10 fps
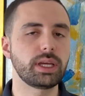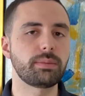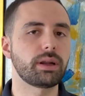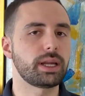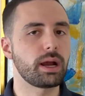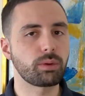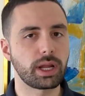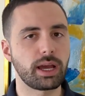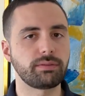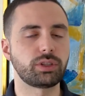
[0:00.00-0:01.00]
about
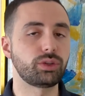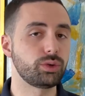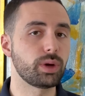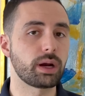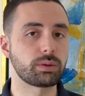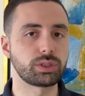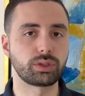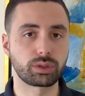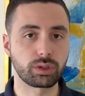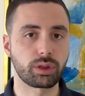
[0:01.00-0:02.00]
1.5 to 2 hours to
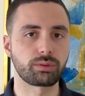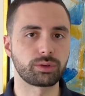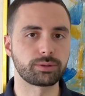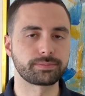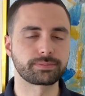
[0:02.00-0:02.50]
cook through.